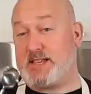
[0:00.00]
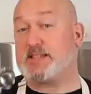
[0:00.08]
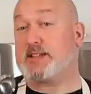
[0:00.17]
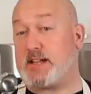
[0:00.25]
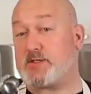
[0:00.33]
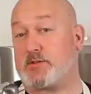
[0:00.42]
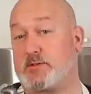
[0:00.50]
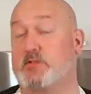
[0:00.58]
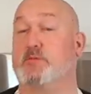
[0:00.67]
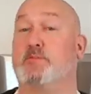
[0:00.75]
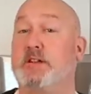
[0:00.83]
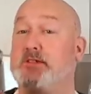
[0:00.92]
is an ice cream
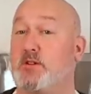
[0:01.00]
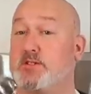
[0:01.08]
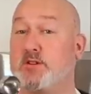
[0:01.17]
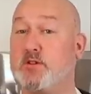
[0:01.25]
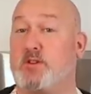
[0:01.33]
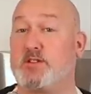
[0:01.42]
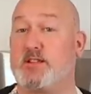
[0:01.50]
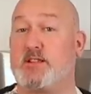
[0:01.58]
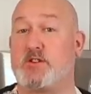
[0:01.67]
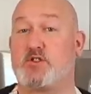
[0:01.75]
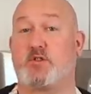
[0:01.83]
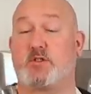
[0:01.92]
scoop, but it's also called a
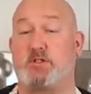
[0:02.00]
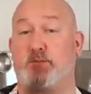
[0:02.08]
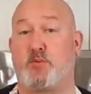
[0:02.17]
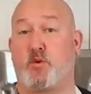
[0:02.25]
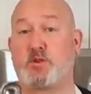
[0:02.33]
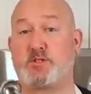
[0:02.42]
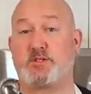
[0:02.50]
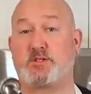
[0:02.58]
disher. It's a portion